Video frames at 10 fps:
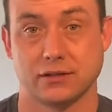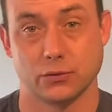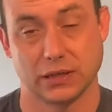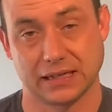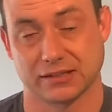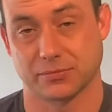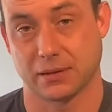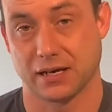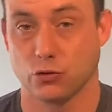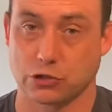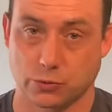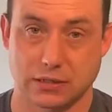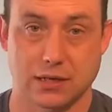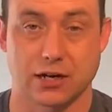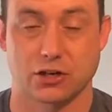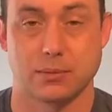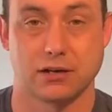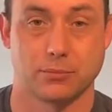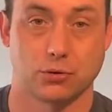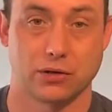than we expend, which we talked about
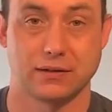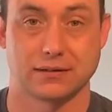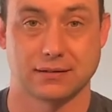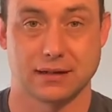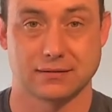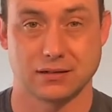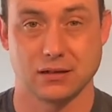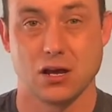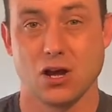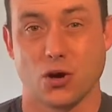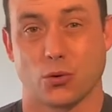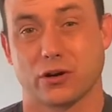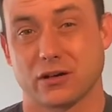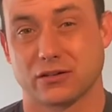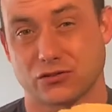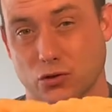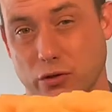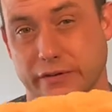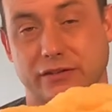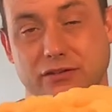in a previous lesson, we're gonna store
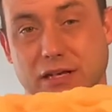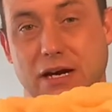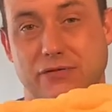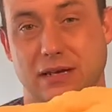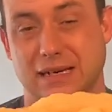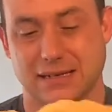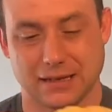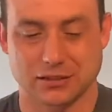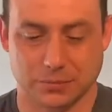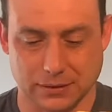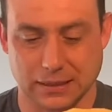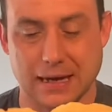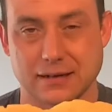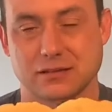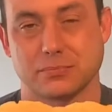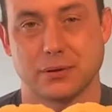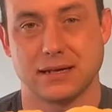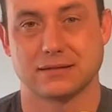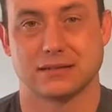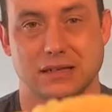this stuff. And it takes up a lot of
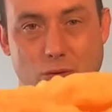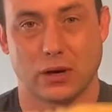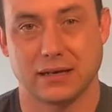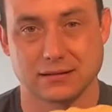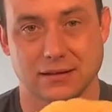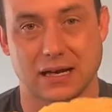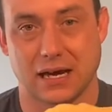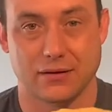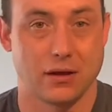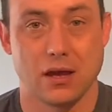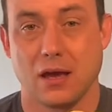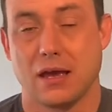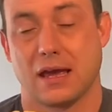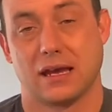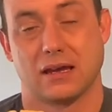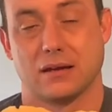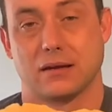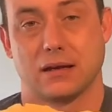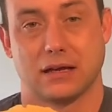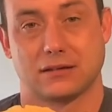space and it weighs a lot and
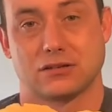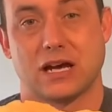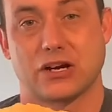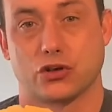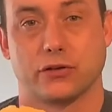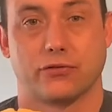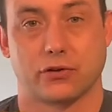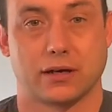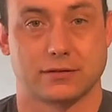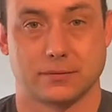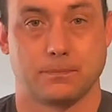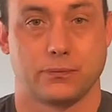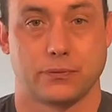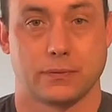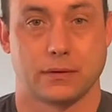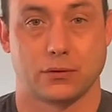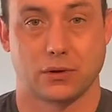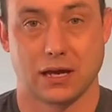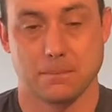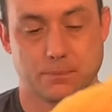it's not good for us,
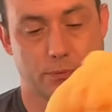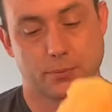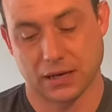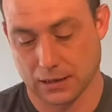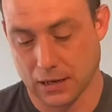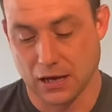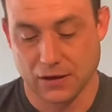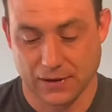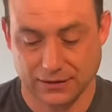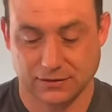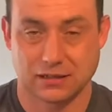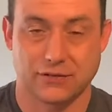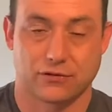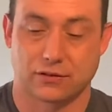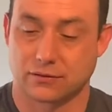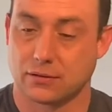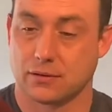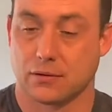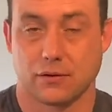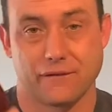okay? But that's the difference.
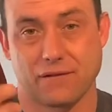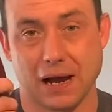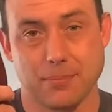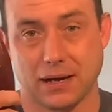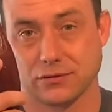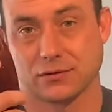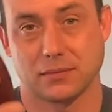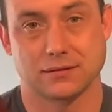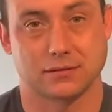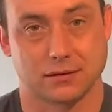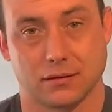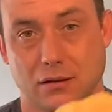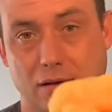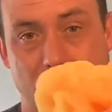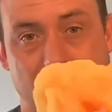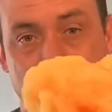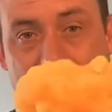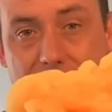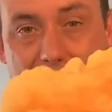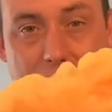5 pounds of muscle,
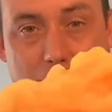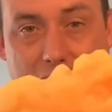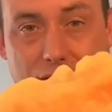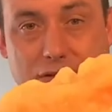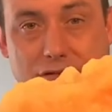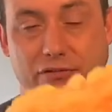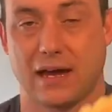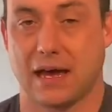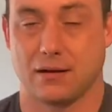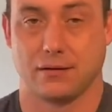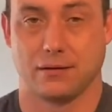5 pounds of fat.